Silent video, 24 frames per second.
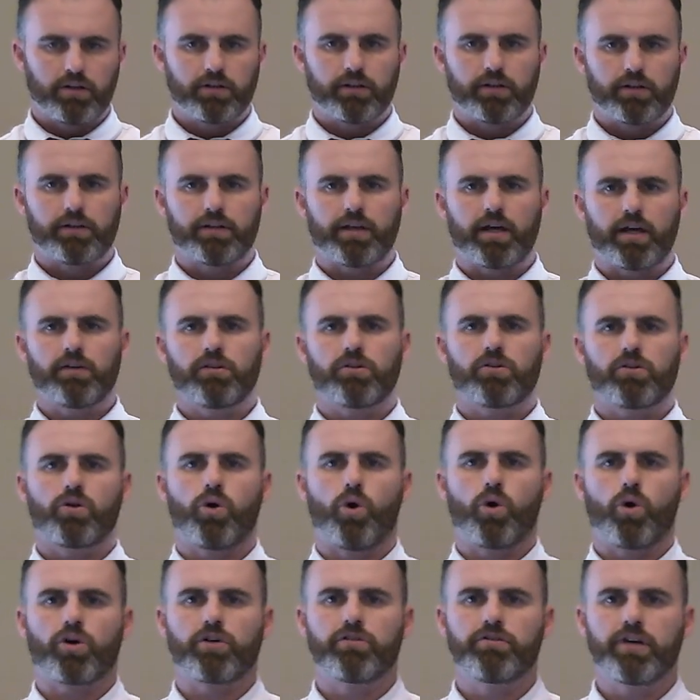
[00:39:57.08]
Then
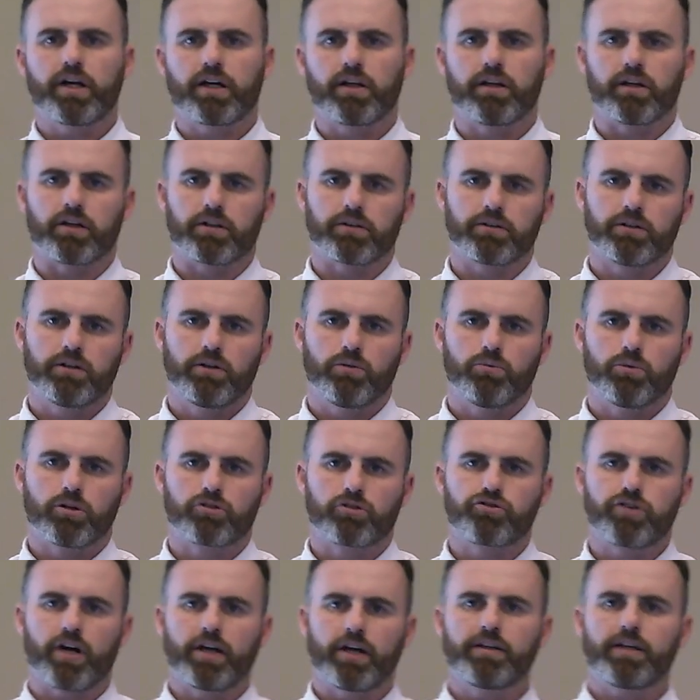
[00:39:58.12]
co-curricular. We're
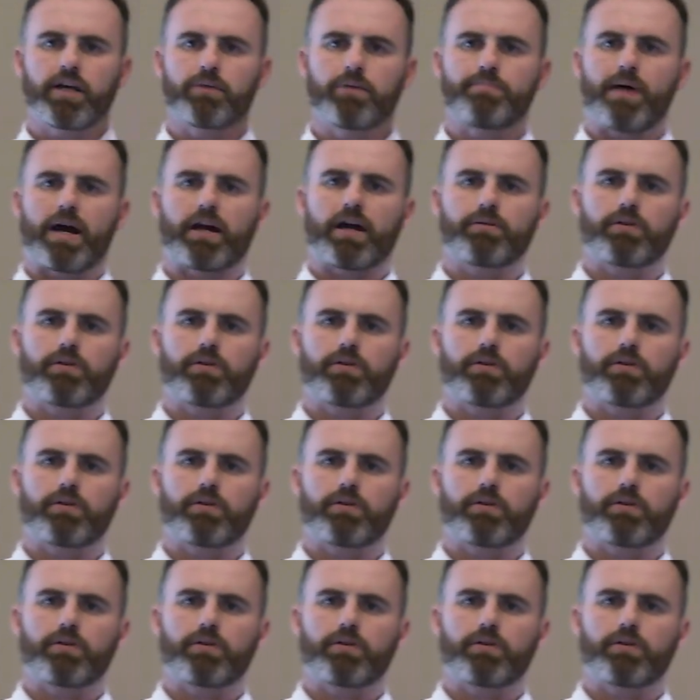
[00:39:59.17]
trying to get back